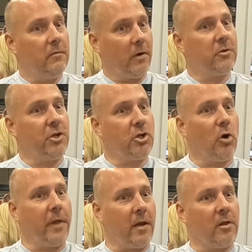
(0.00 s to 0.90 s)
like she
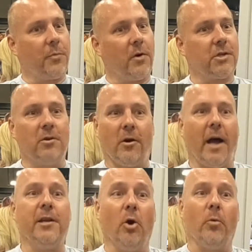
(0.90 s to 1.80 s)
told that other person, no,
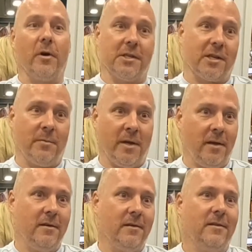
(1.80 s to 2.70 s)
I know where he's going to be.